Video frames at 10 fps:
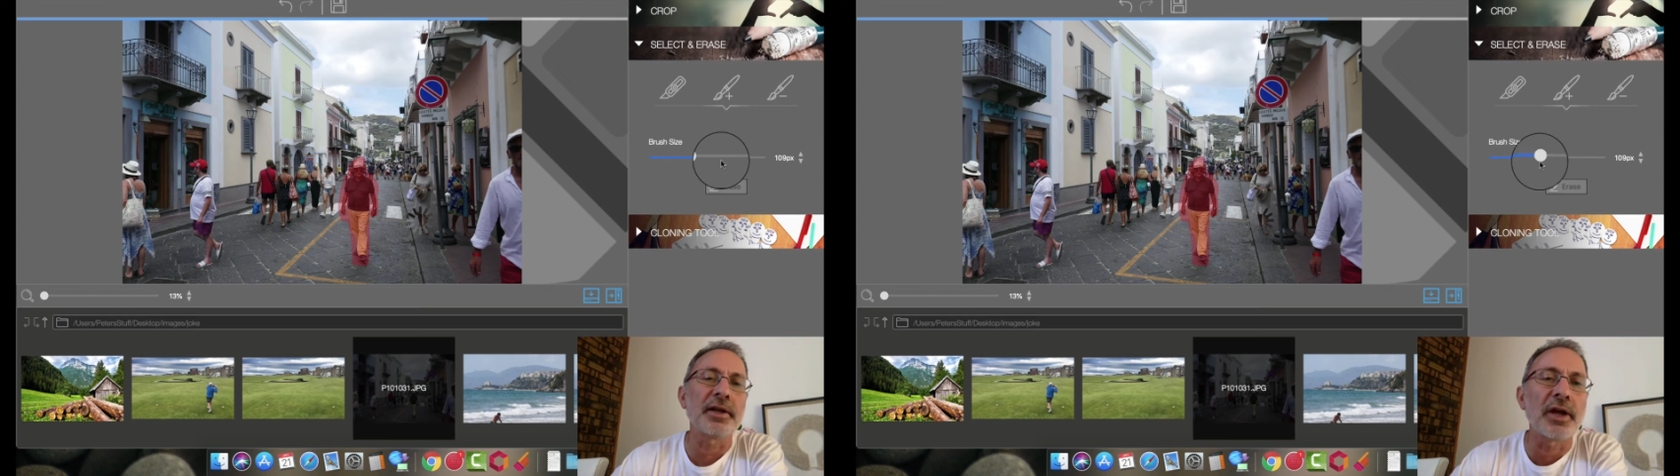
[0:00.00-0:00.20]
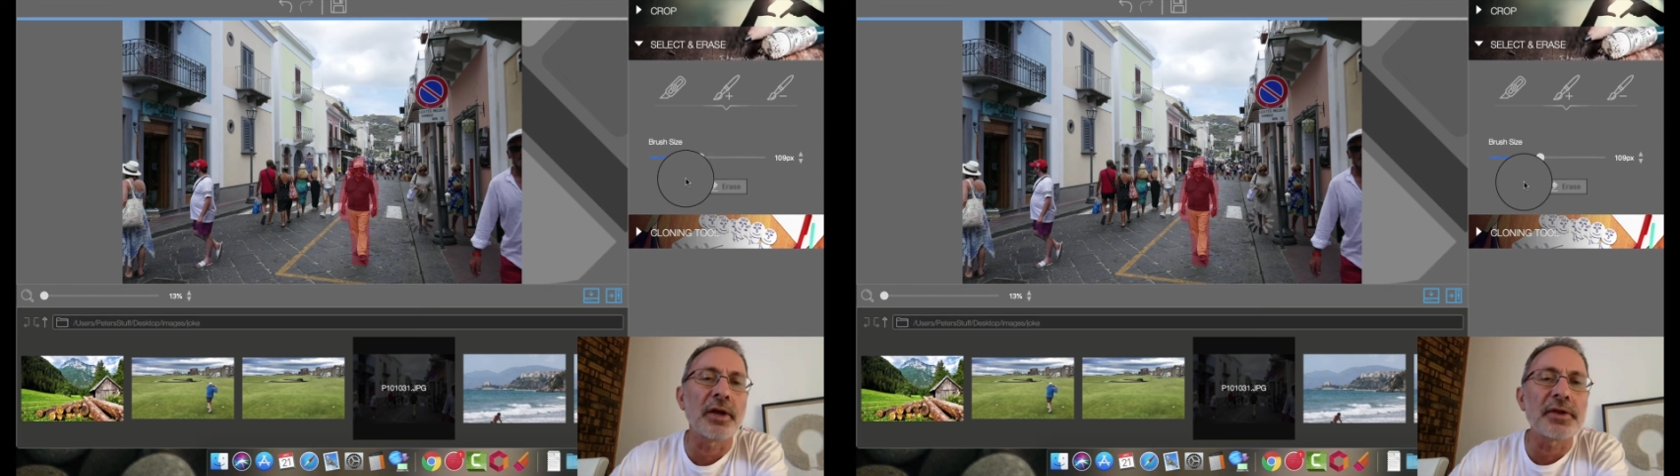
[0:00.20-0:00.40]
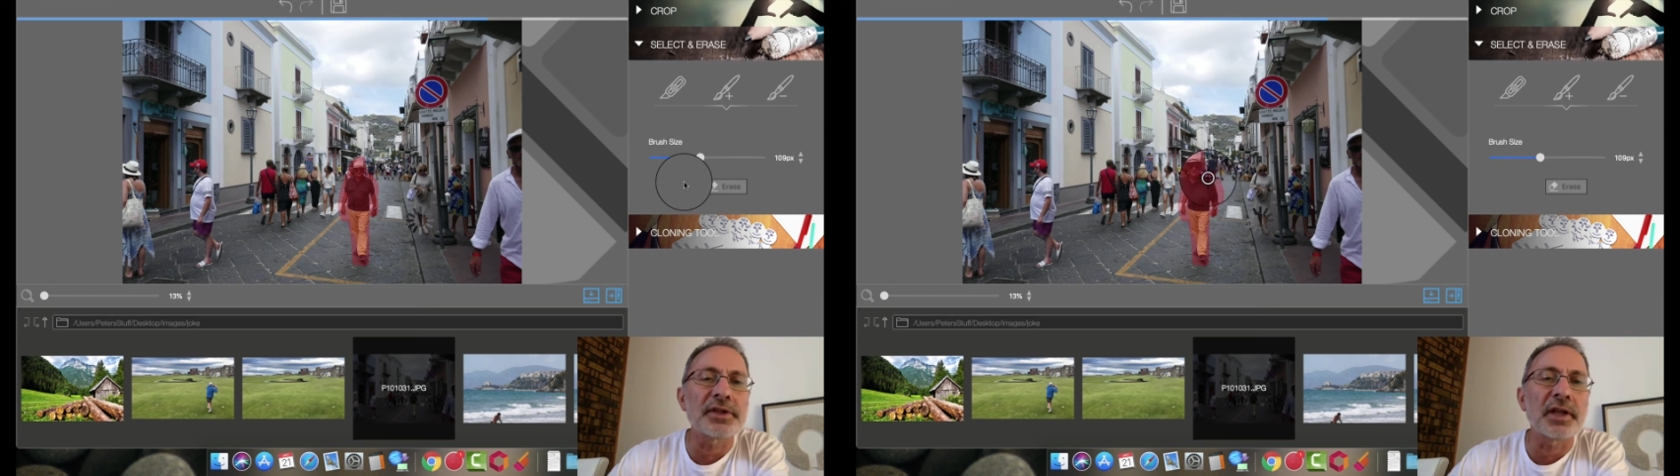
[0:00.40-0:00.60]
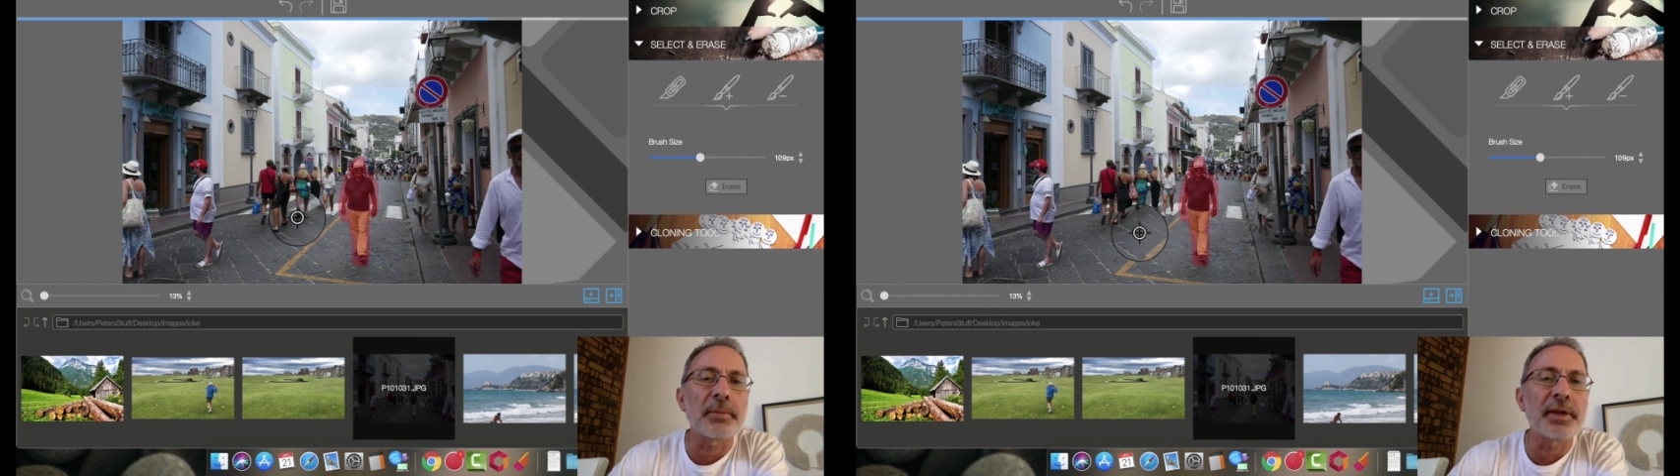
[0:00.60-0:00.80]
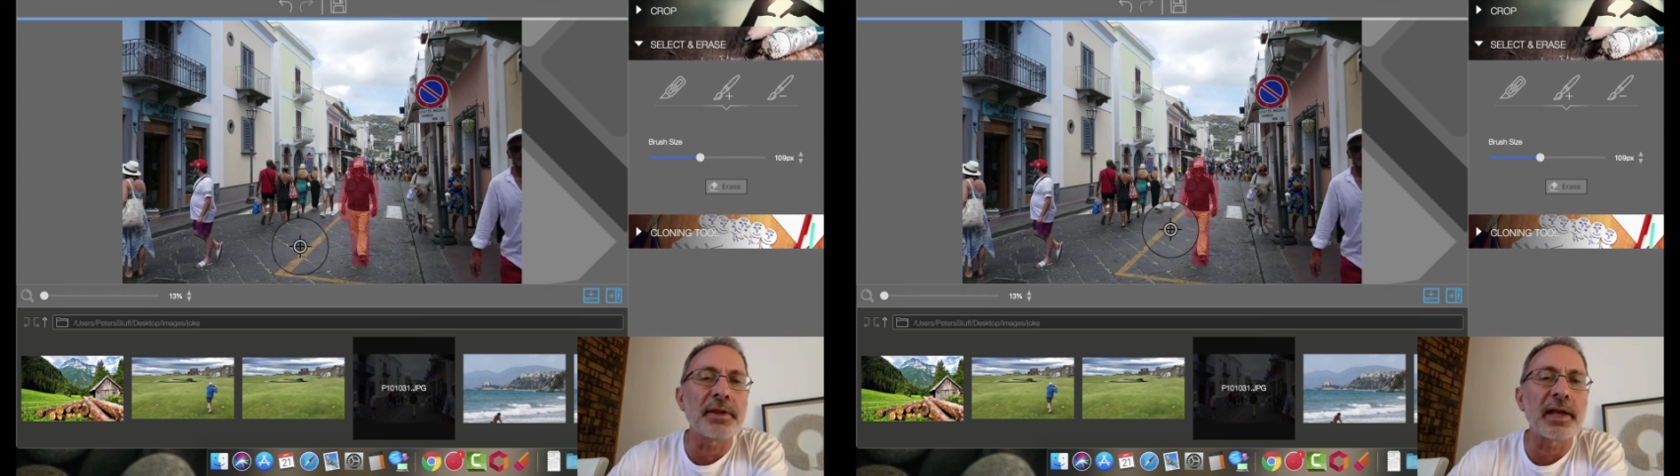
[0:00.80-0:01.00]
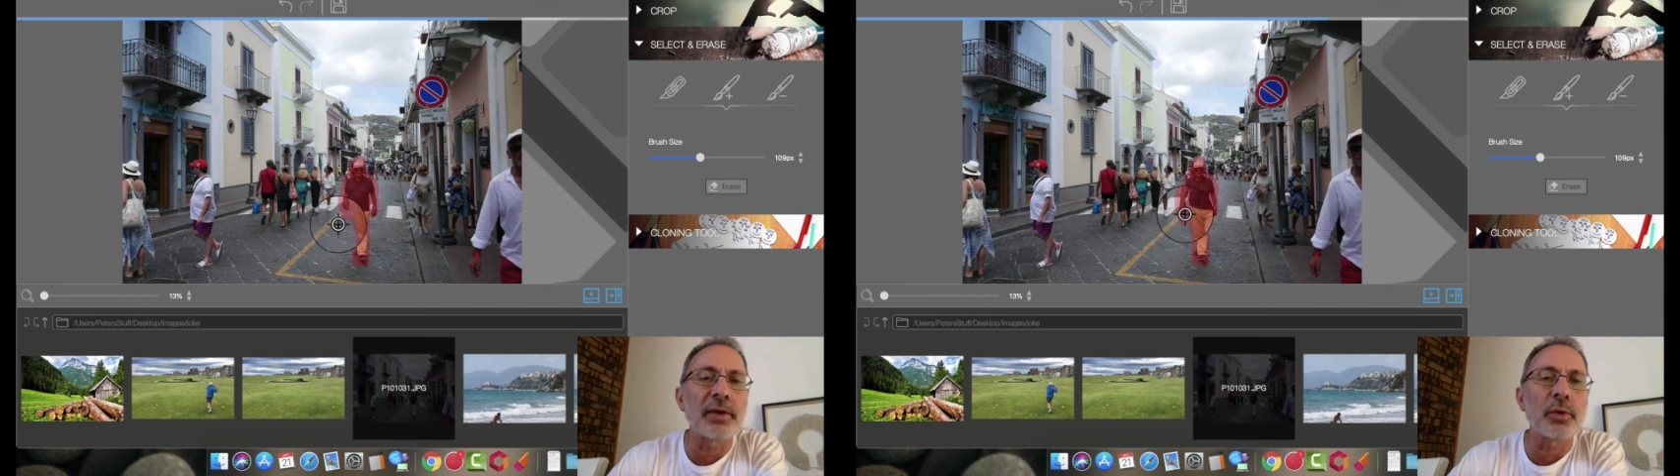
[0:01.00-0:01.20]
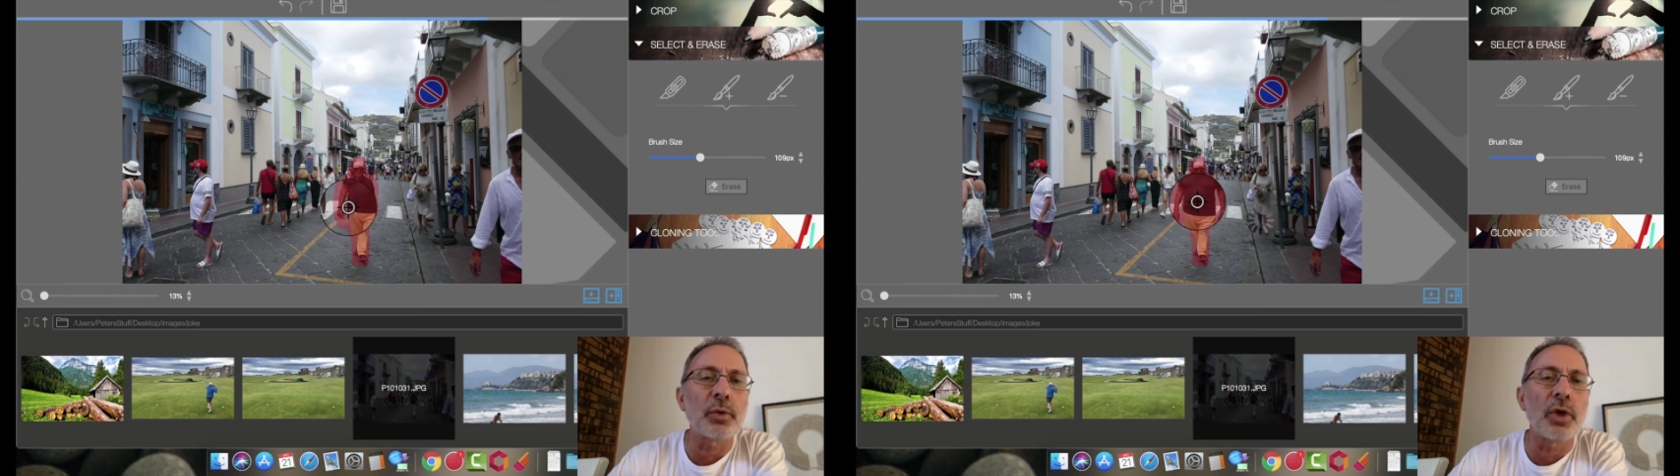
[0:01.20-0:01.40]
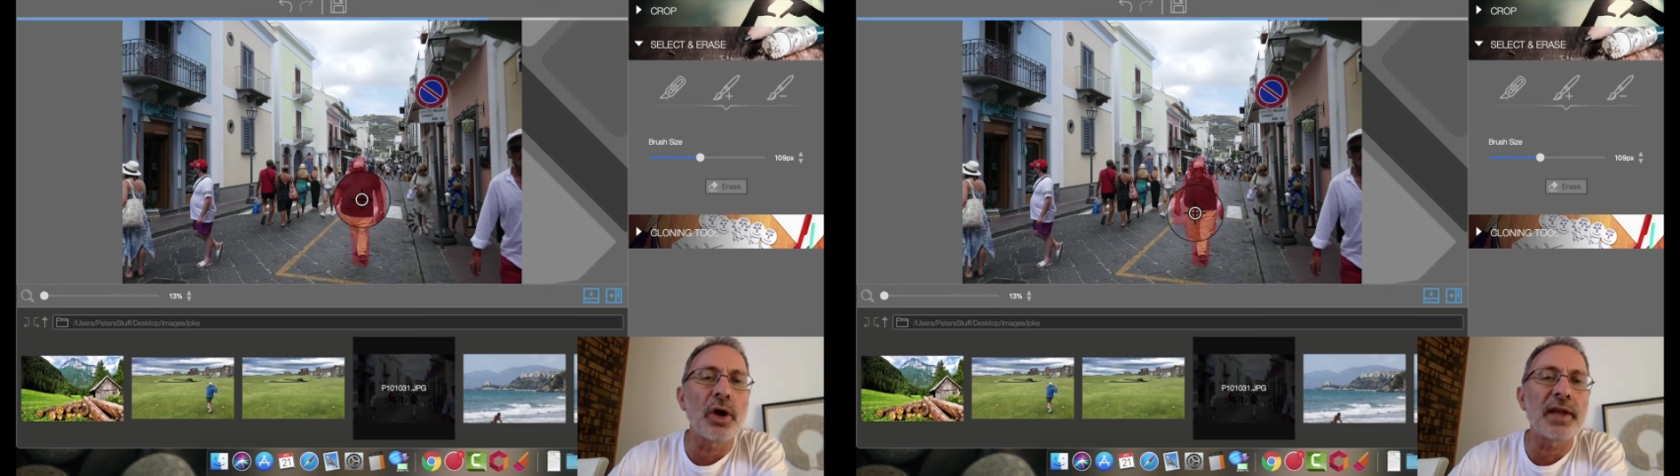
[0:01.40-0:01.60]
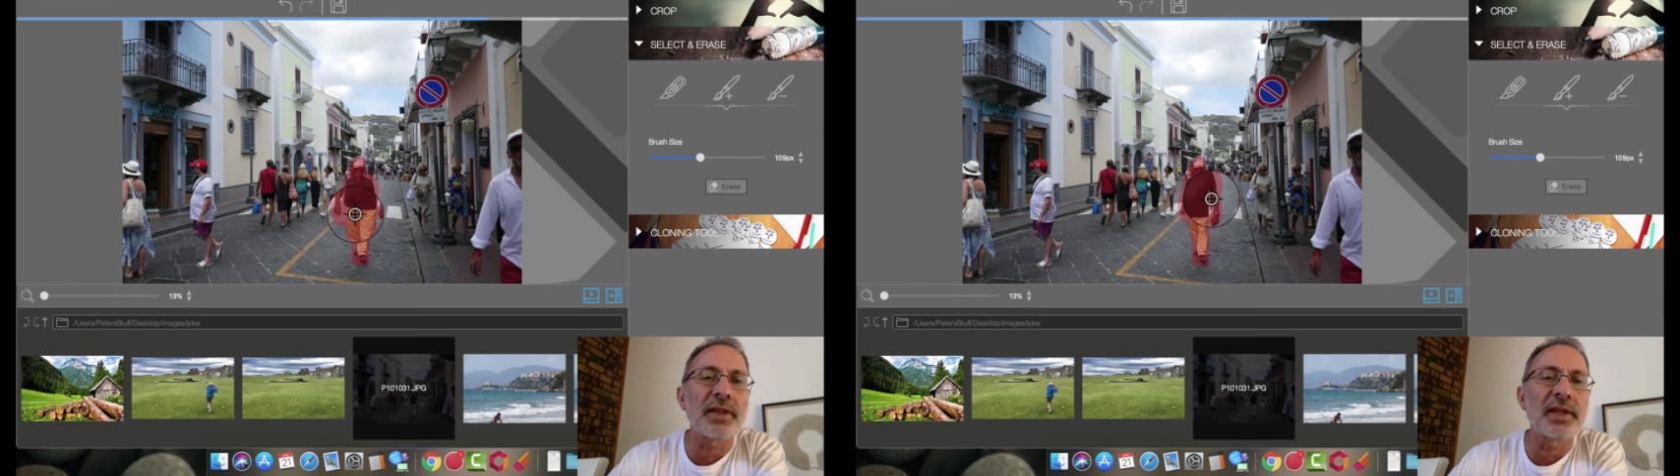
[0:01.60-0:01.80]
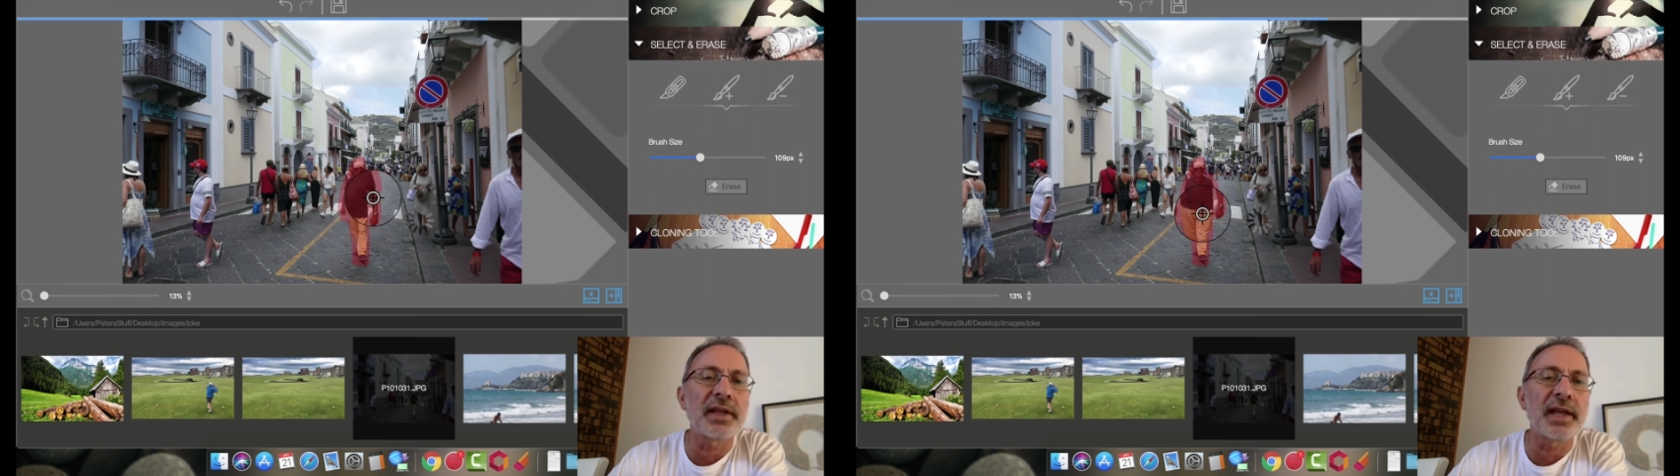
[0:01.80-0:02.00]
know there's going to be that little line
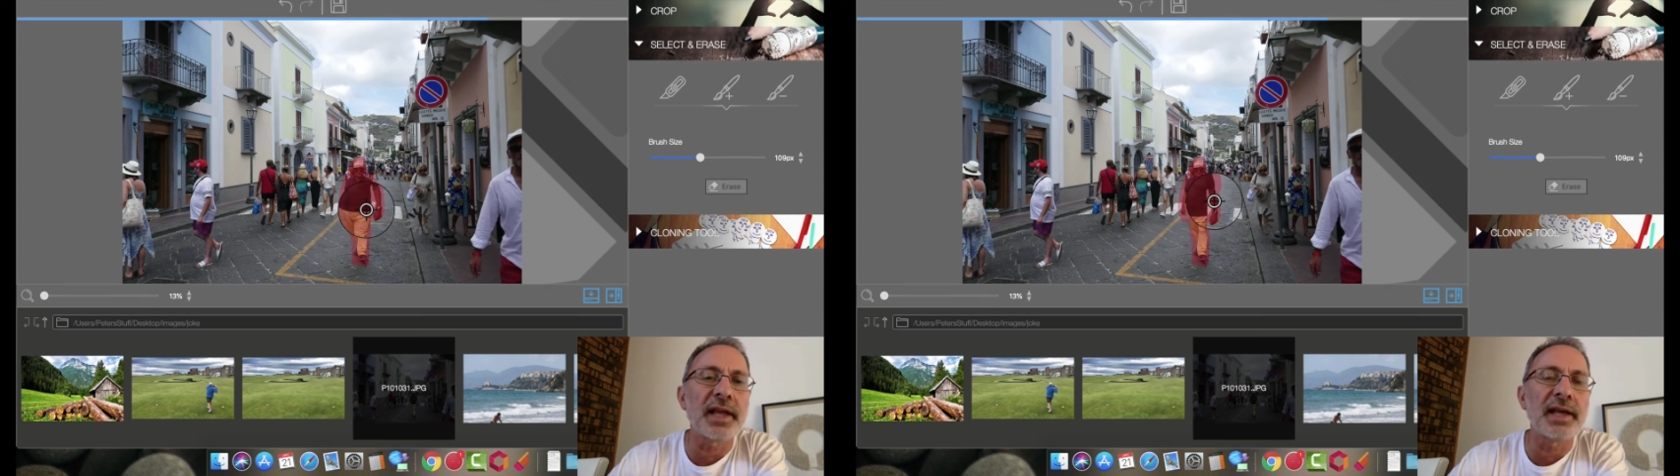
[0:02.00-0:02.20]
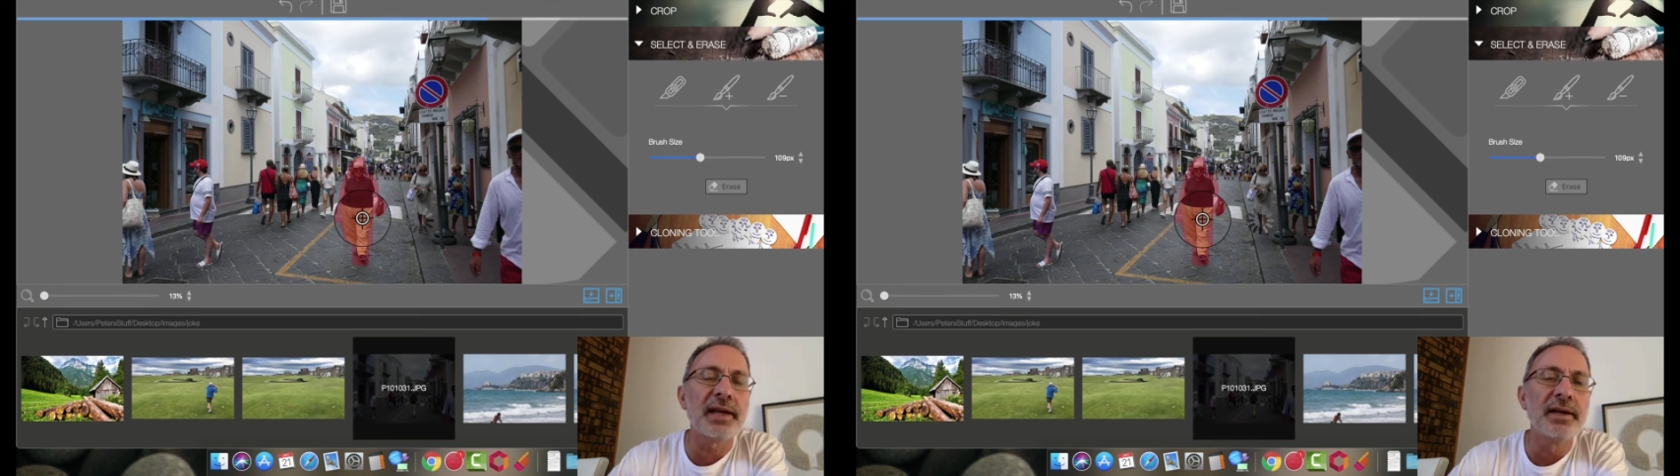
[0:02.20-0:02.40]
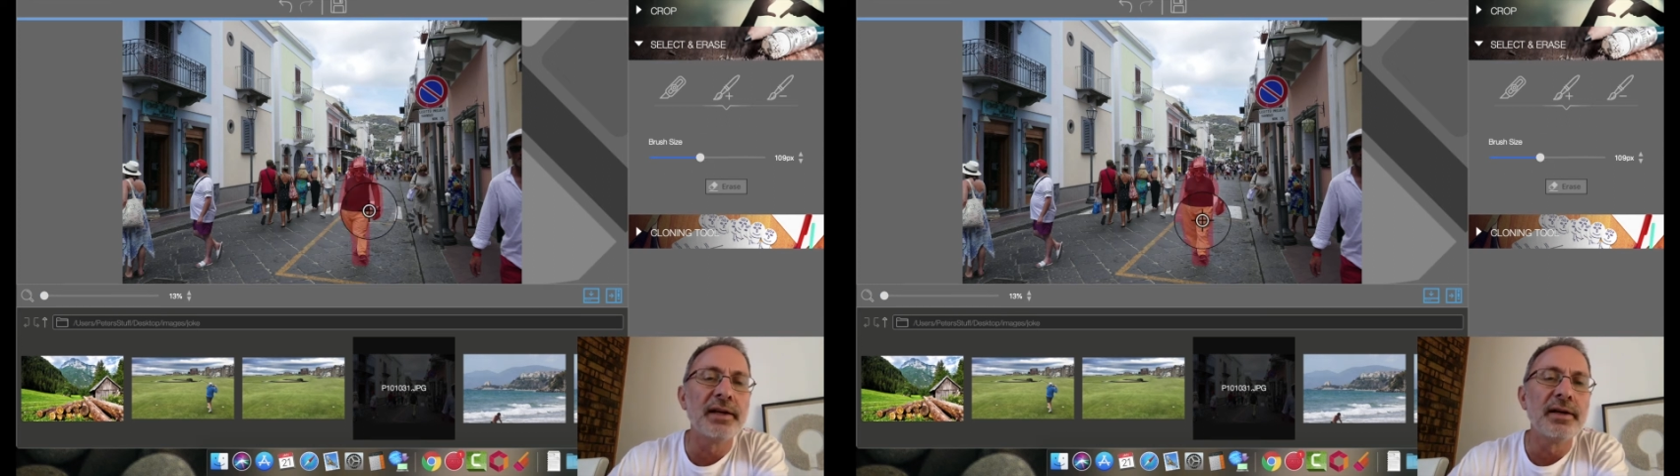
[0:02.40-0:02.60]
thing there